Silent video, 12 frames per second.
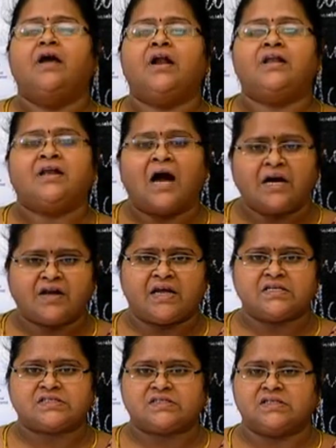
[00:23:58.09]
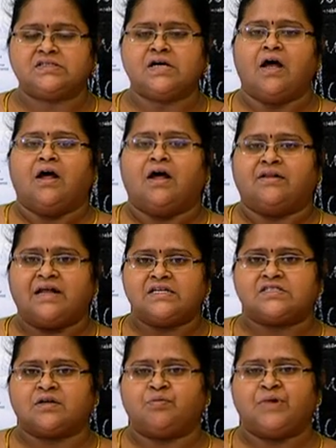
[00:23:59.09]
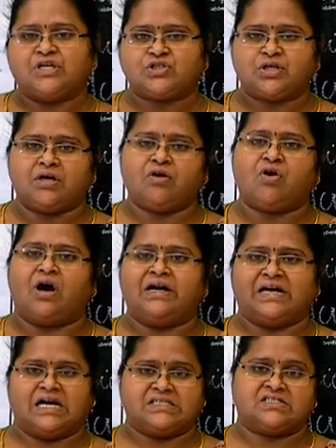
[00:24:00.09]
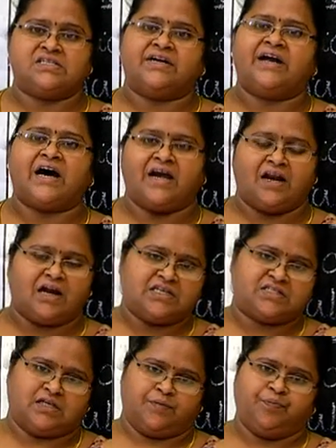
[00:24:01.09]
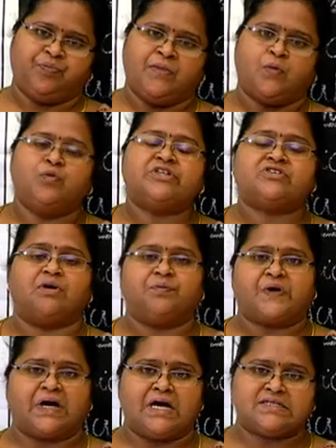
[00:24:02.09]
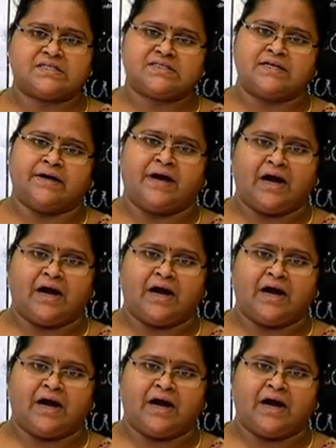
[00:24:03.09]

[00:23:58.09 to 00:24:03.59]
In that cases, there is a machine called as the dialyzer, which comprises the